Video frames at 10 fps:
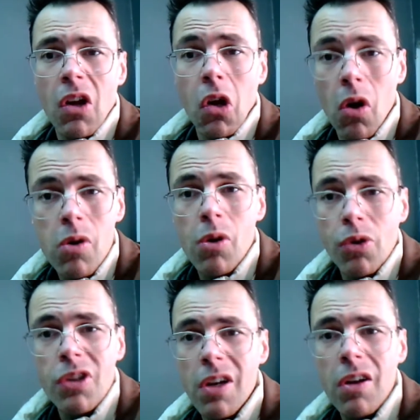
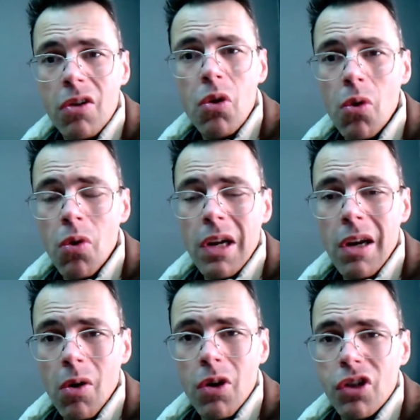locals here too
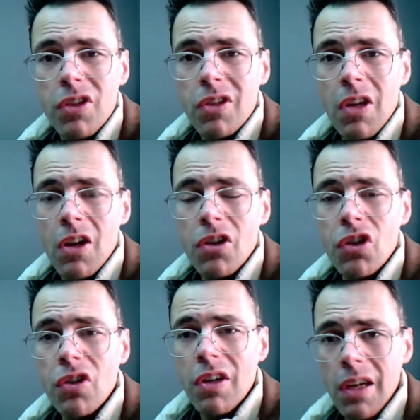in Lower Chinsgirsch.